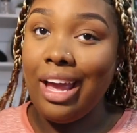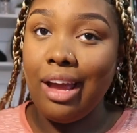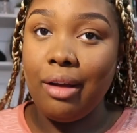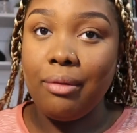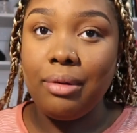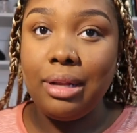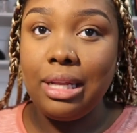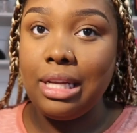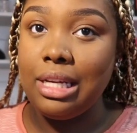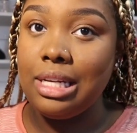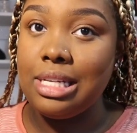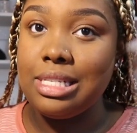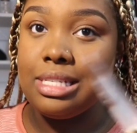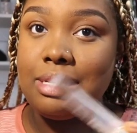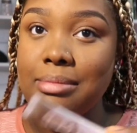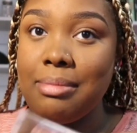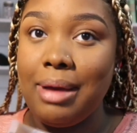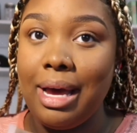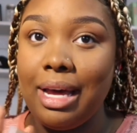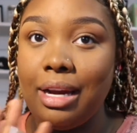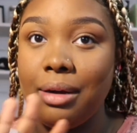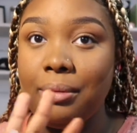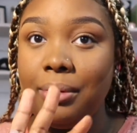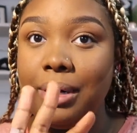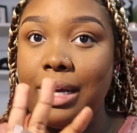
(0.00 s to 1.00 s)
It really doesn't
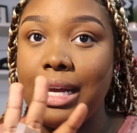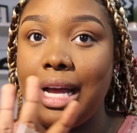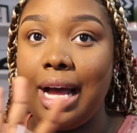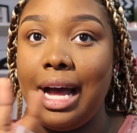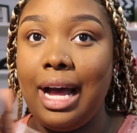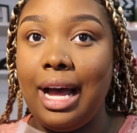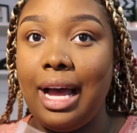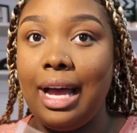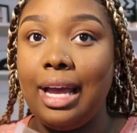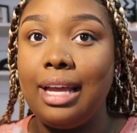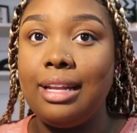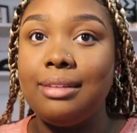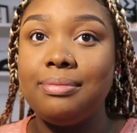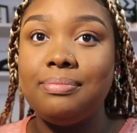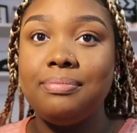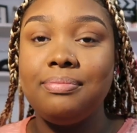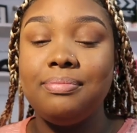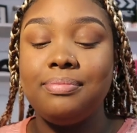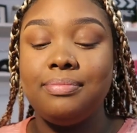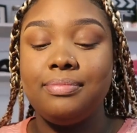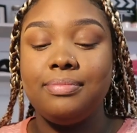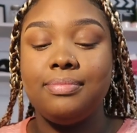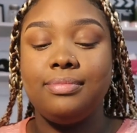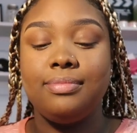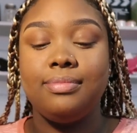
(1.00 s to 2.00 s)
matter what kind.
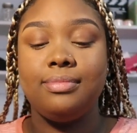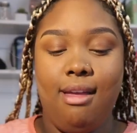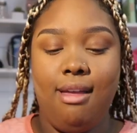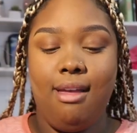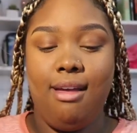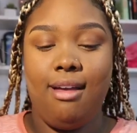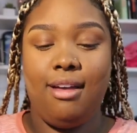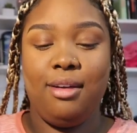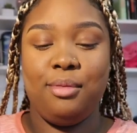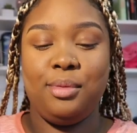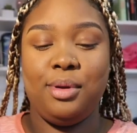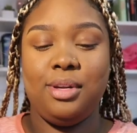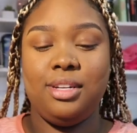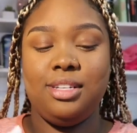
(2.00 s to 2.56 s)
I'm